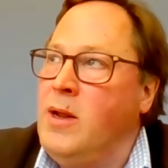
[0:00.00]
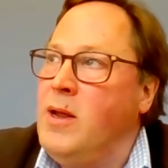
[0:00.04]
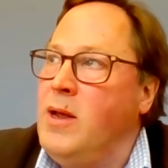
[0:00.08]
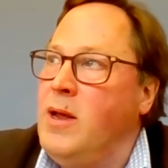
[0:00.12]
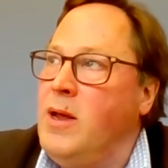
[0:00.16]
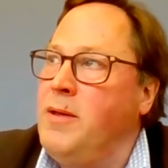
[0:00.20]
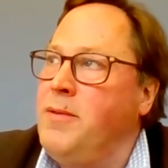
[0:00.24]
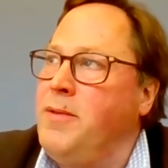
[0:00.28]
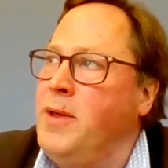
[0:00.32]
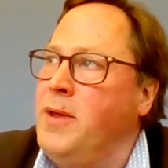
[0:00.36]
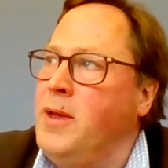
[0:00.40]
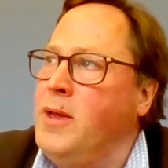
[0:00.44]

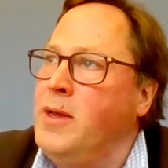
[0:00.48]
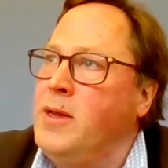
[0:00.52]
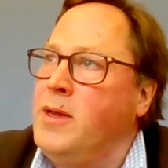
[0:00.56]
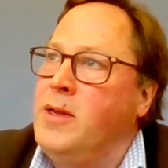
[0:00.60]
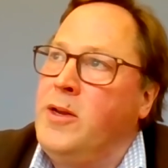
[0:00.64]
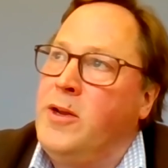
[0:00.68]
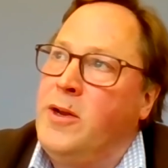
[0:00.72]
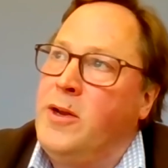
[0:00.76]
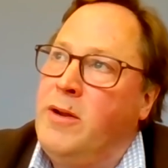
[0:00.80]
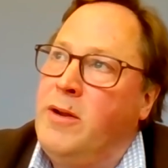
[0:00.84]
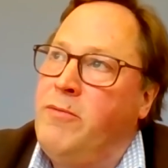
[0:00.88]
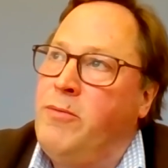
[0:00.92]
I think, you
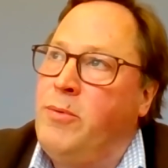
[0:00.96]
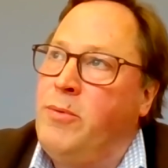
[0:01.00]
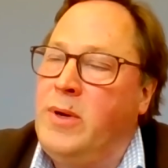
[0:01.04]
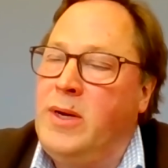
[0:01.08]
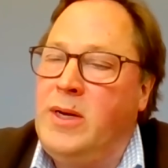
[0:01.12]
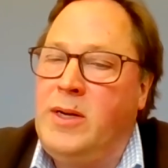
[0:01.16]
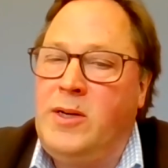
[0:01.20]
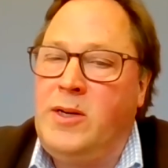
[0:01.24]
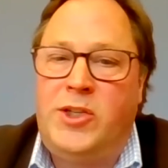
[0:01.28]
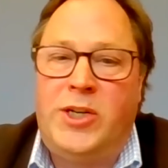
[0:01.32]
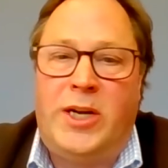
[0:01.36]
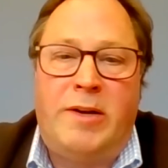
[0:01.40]
know, if
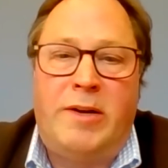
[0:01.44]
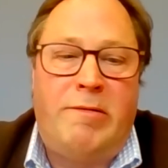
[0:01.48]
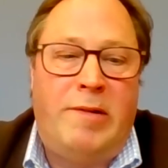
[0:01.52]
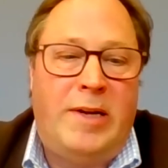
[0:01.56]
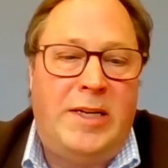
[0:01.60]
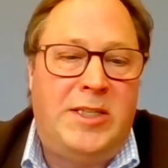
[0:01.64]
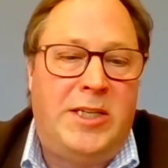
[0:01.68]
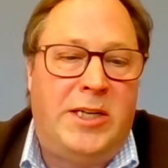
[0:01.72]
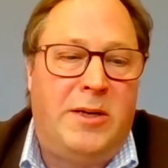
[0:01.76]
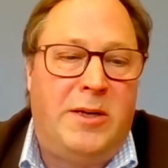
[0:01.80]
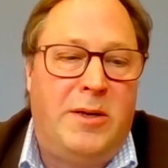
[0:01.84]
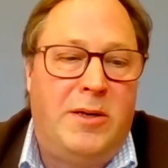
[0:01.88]
we're
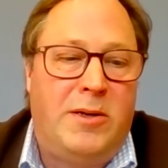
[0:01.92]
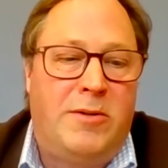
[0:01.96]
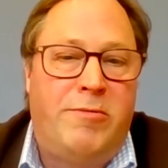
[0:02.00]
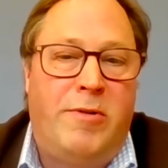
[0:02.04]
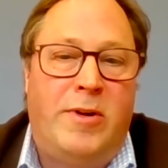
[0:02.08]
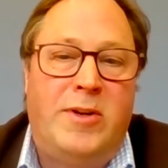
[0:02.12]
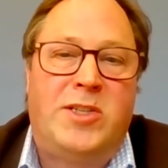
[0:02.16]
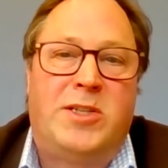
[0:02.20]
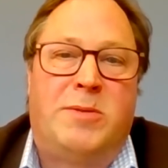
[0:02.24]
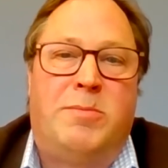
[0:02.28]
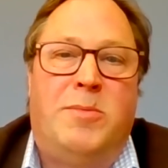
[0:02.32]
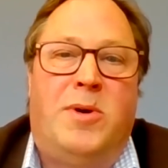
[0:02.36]
generating a
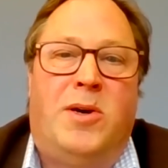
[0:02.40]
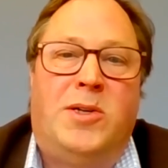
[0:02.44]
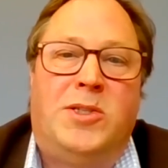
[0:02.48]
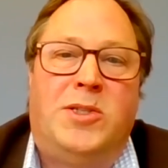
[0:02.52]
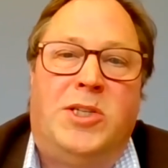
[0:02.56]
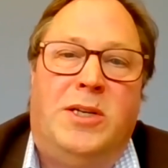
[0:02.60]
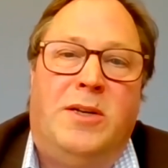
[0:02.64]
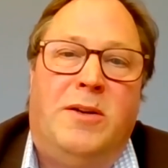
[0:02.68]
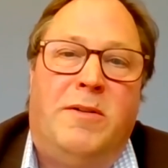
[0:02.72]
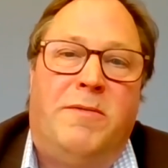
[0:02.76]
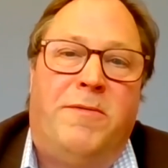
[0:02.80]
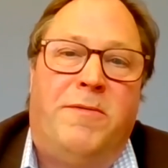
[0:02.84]
gross
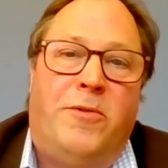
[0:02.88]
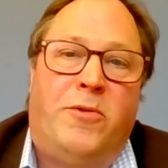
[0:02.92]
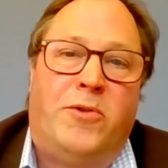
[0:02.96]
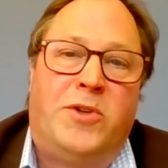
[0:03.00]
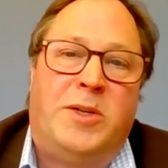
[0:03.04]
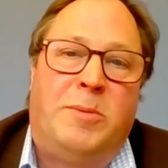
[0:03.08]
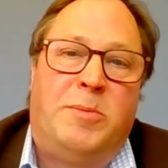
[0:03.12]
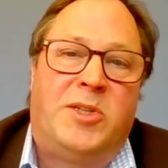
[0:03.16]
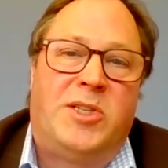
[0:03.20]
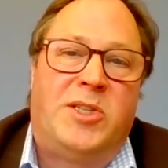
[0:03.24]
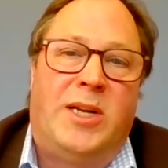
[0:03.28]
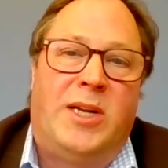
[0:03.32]
margin of
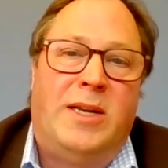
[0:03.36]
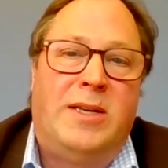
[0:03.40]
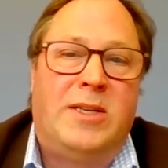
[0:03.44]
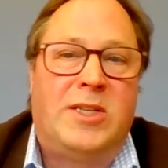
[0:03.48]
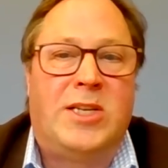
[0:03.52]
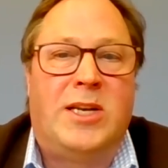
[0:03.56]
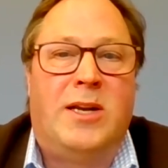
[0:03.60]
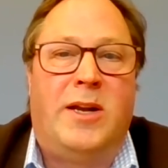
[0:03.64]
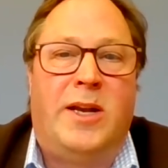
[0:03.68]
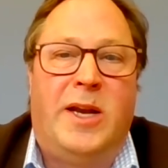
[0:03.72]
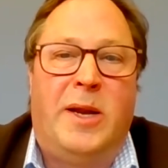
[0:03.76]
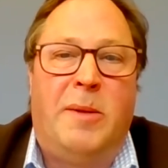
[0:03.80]
40%,
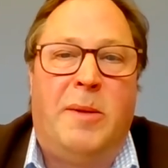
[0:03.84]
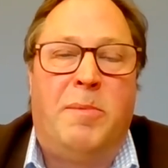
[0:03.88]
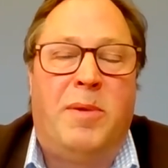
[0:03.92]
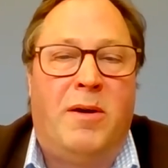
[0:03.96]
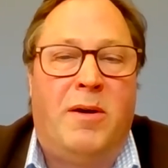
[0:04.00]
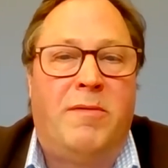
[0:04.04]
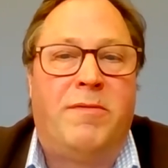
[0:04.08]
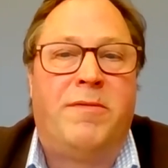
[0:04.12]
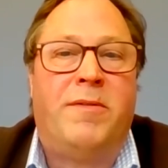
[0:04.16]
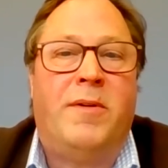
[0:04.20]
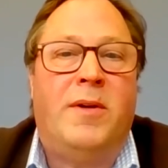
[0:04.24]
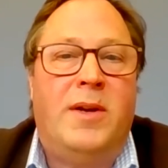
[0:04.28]
slightly
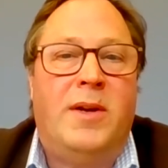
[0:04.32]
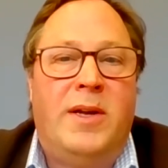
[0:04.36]
above,